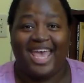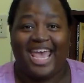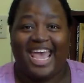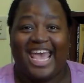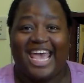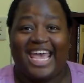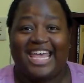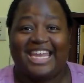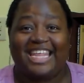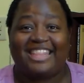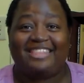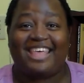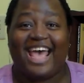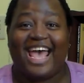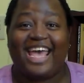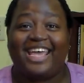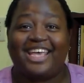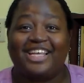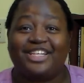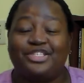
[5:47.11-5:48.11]
and
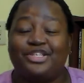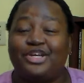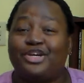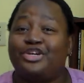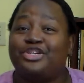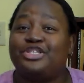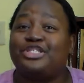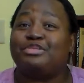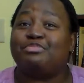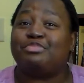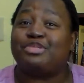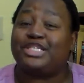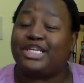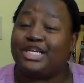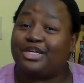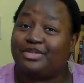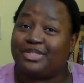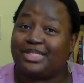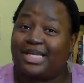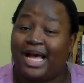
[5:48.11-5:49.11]
that gives her some
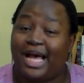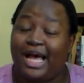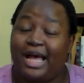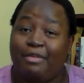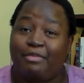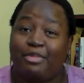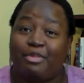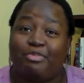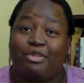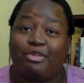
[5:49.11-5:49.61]
jail time.